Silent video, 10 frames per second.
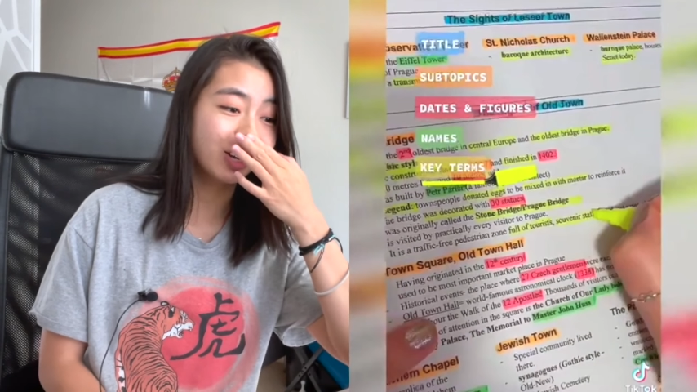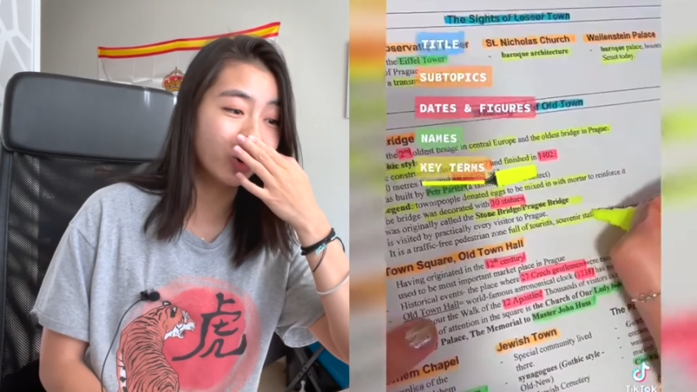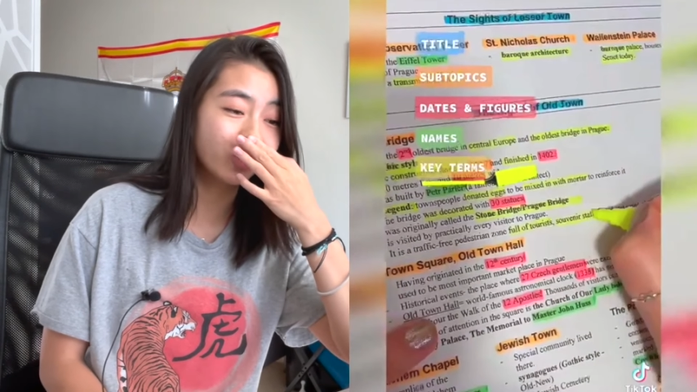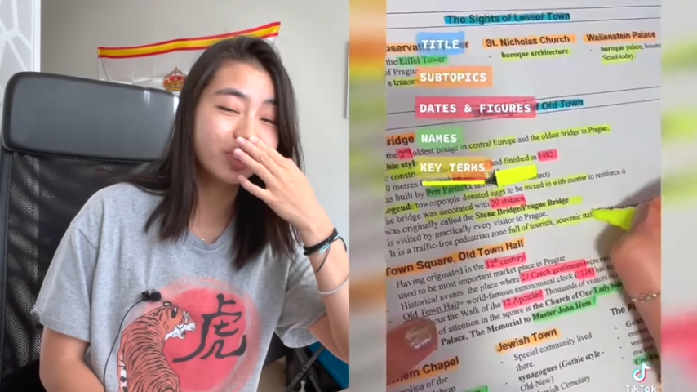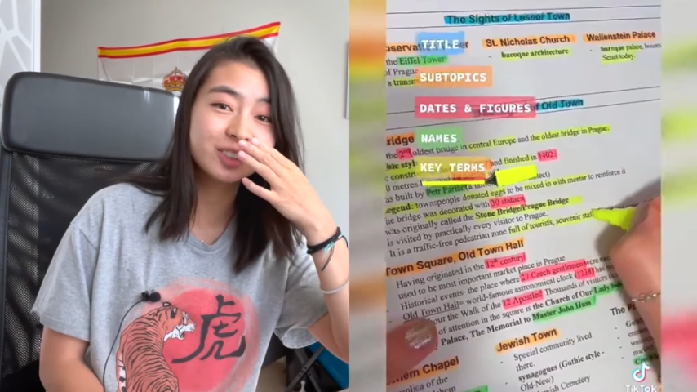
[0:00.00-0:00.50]

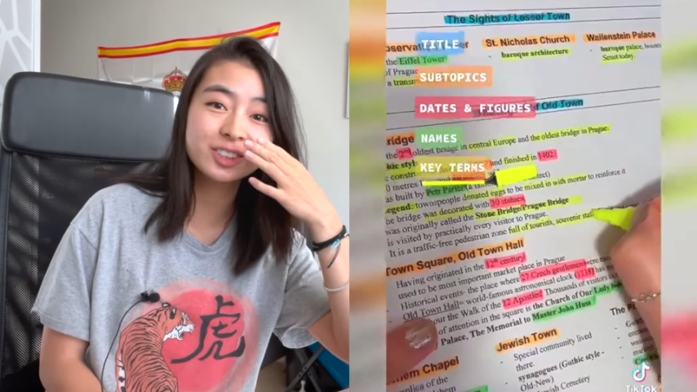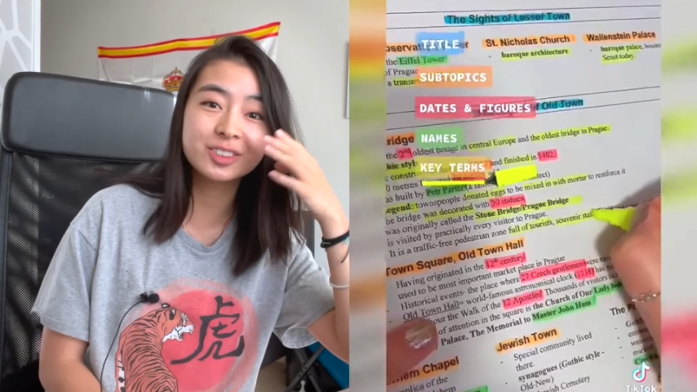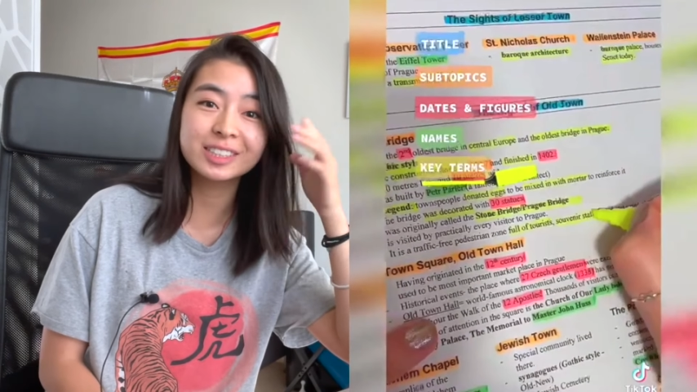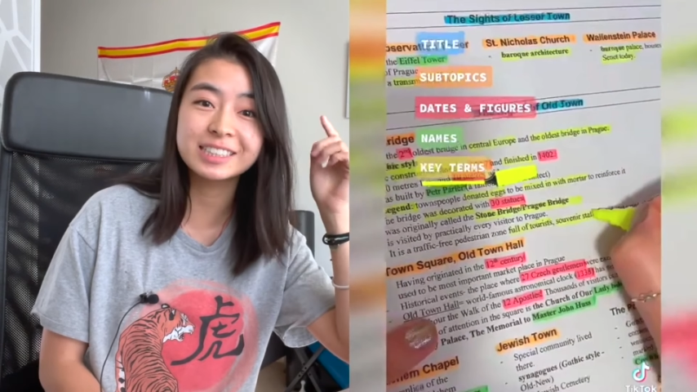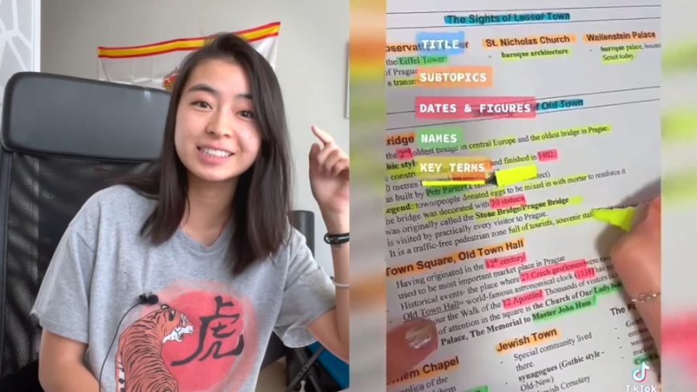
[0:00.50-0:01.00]
almost
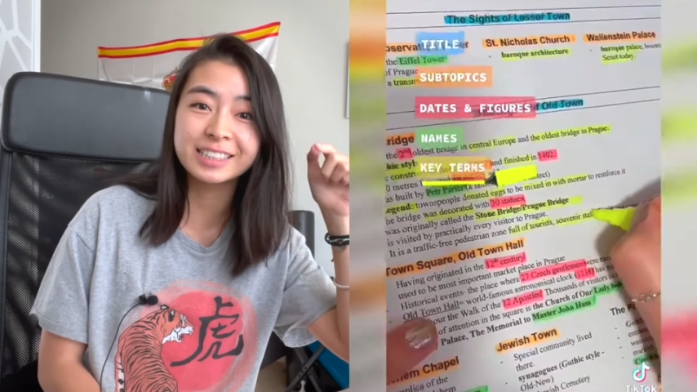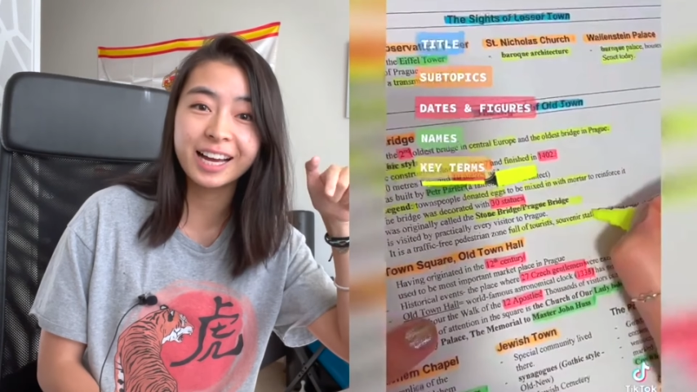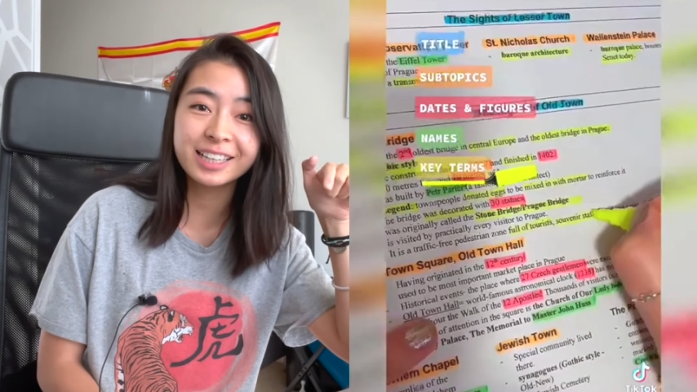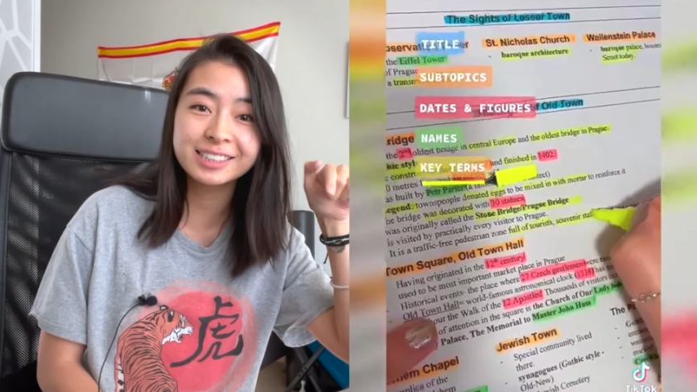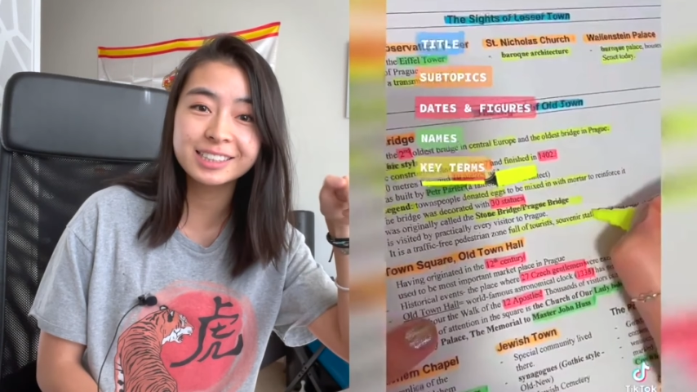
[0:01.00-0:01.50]
used the
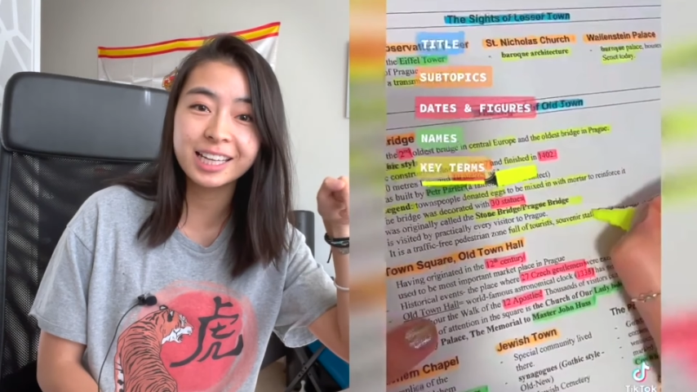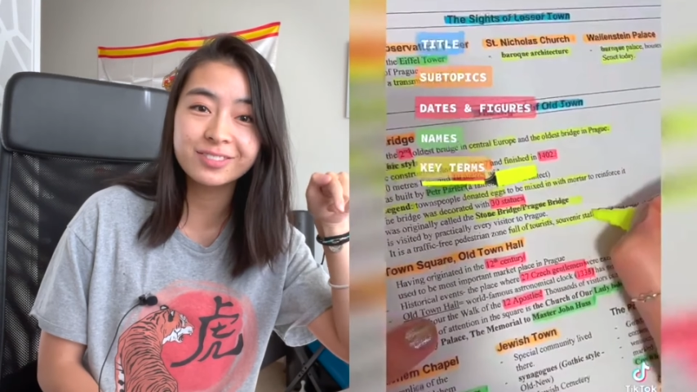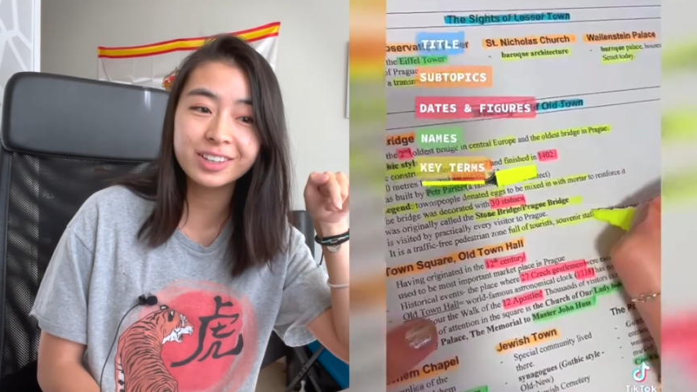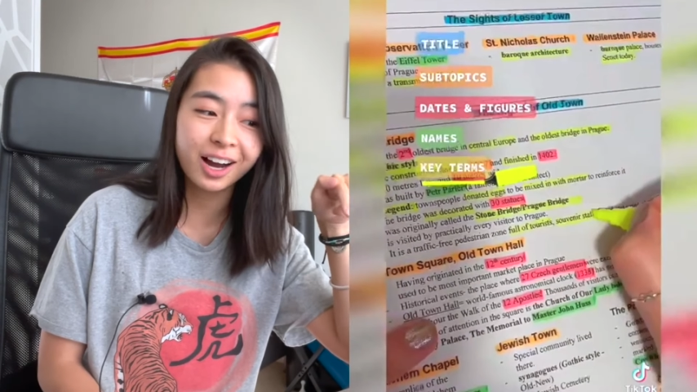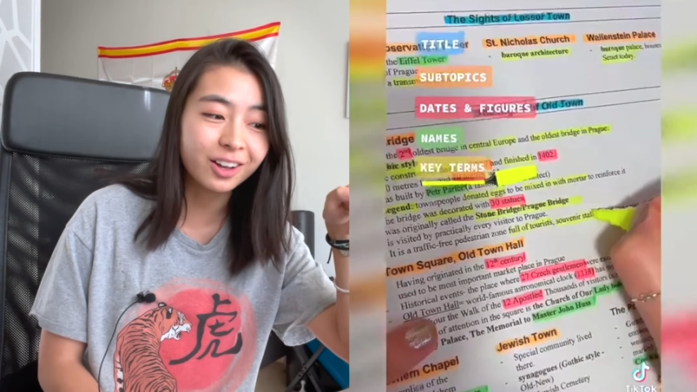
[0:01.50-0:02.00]
exact
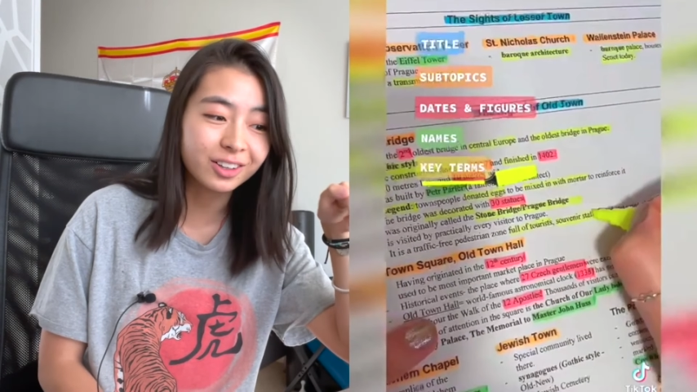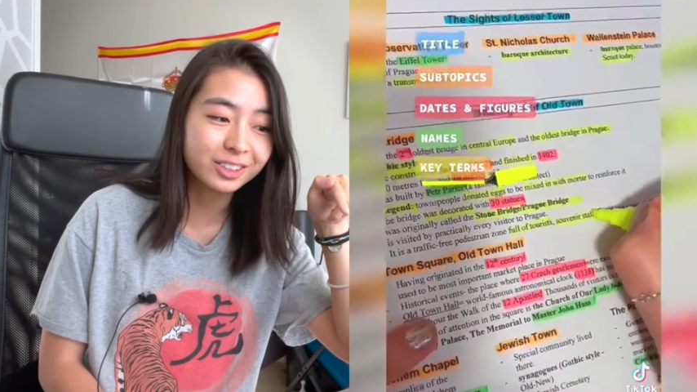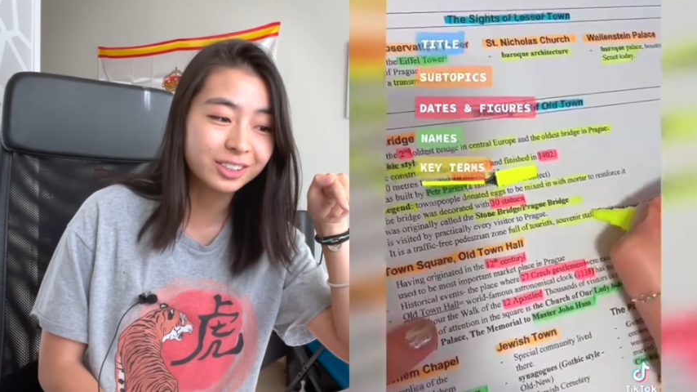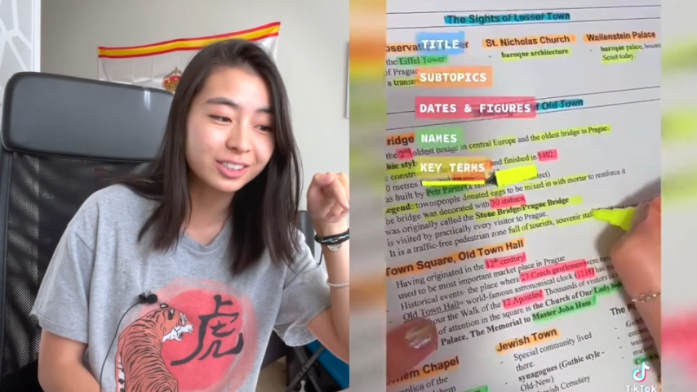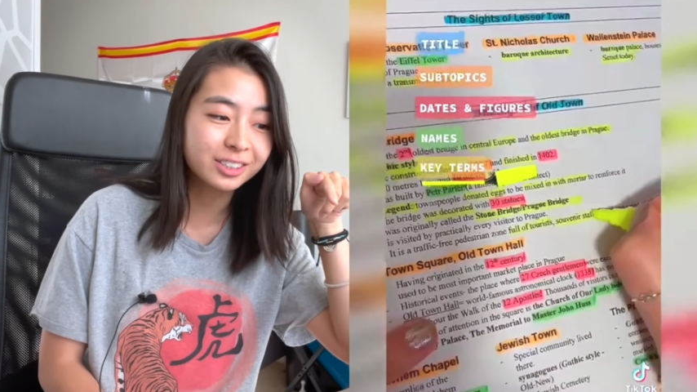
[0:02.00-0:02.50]
same
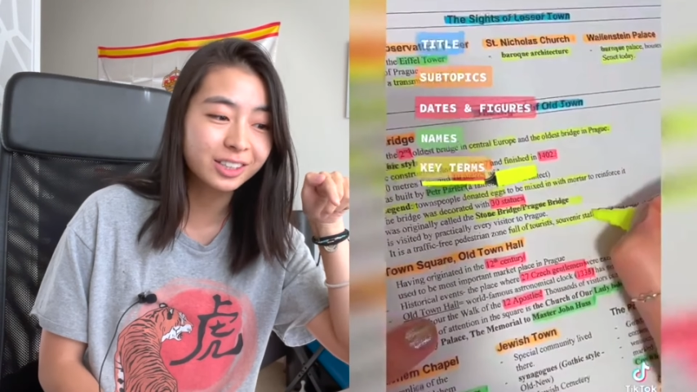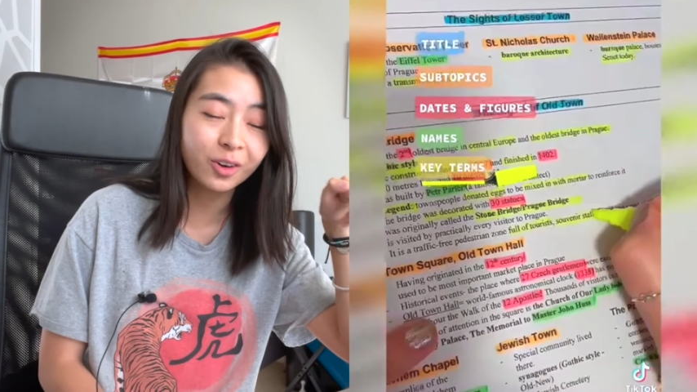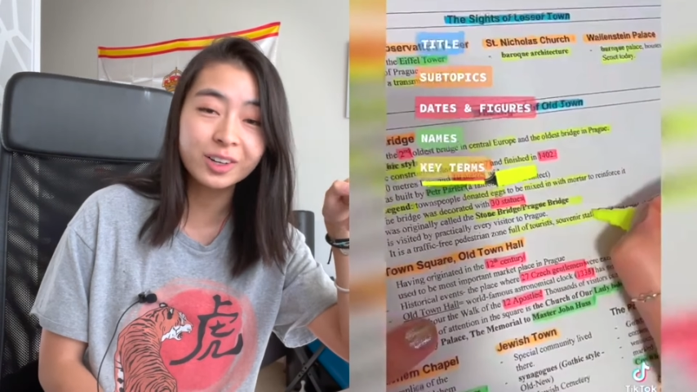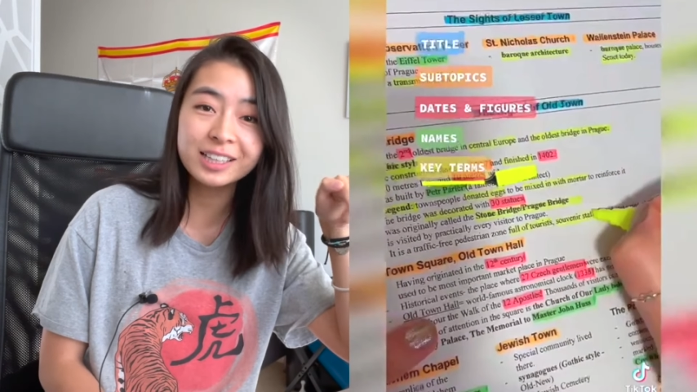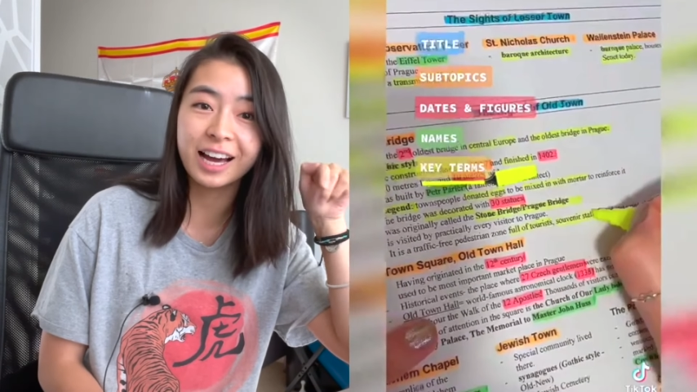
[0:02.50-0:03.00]
color
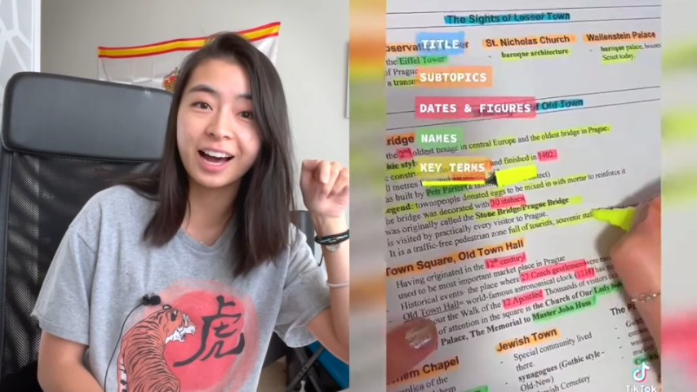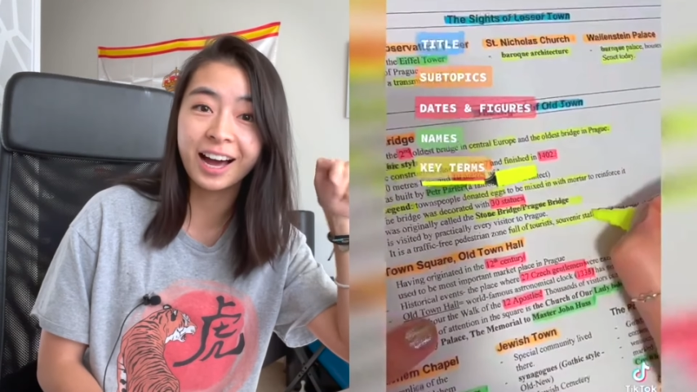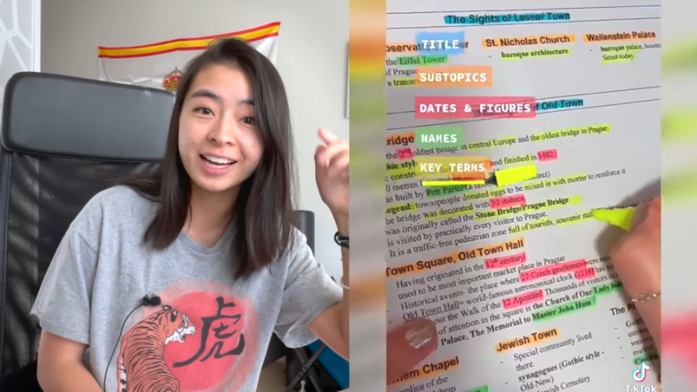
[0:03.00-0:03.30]
coding that I